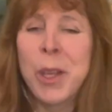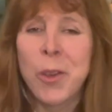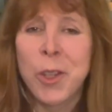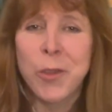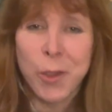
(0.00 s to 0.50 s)

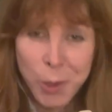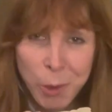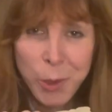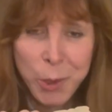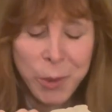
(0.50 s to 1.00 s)
used for
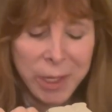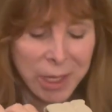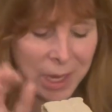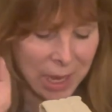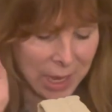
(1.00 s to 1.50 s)
dual
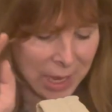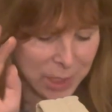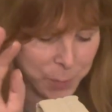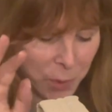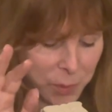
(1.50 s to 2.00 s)
duty
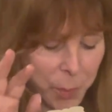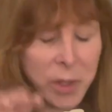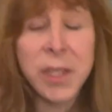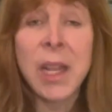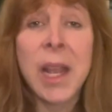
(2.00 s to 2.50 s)
as both a
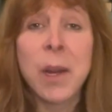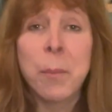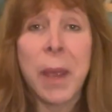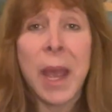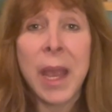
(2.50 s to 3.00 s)
personal item
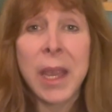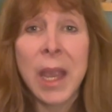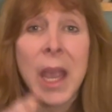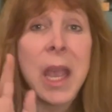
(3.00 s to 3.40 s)
bag